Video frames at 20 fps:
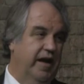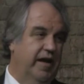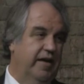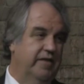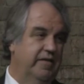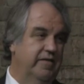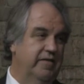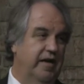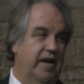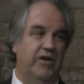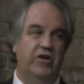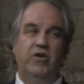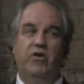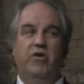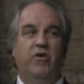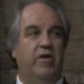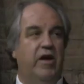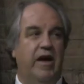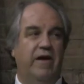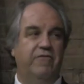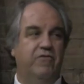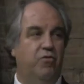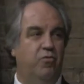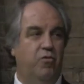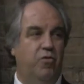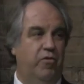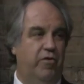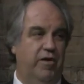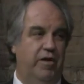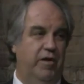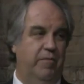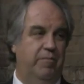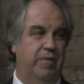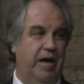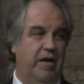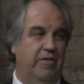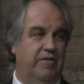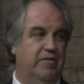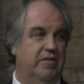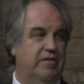that, and you don't have to worry
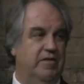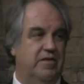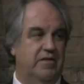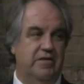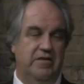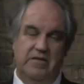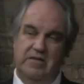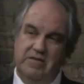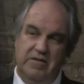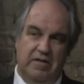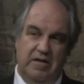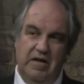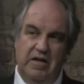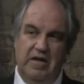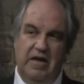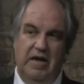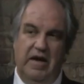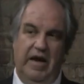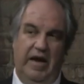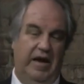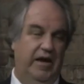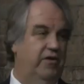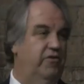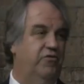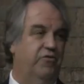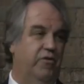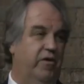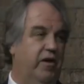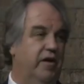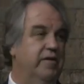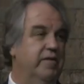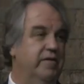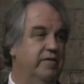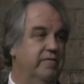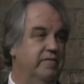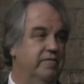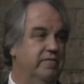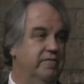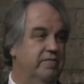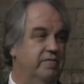about a drunk
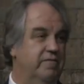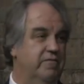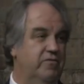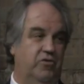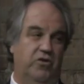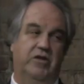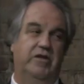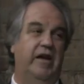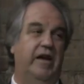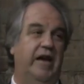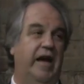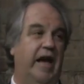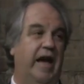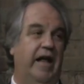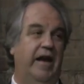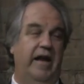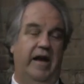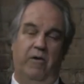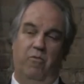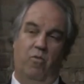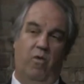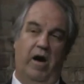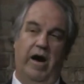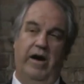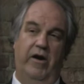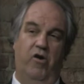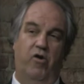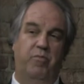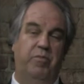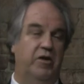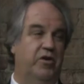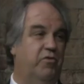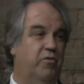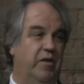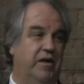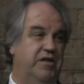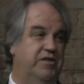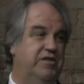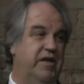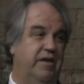looking at a wide open
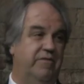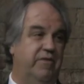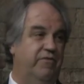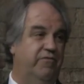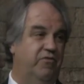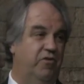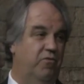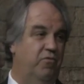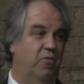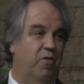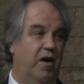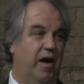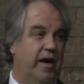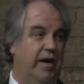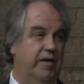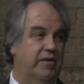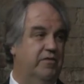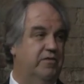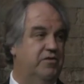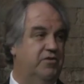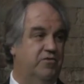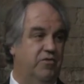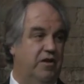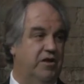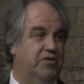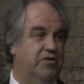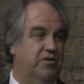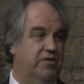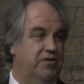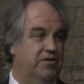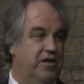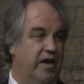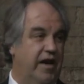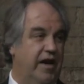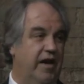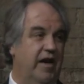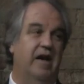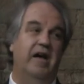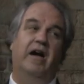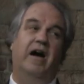27-foot wide structure and
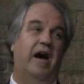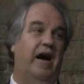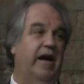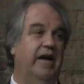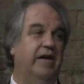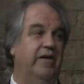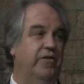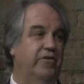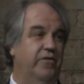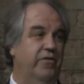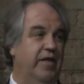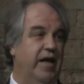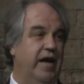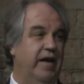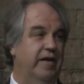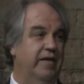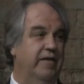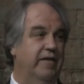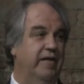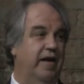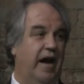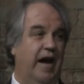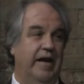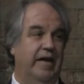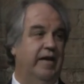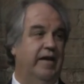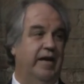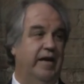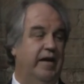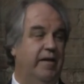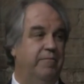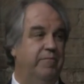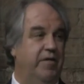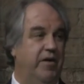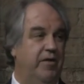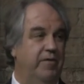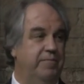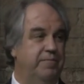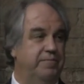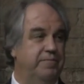saying, I can do that, I can get up
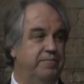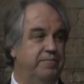there.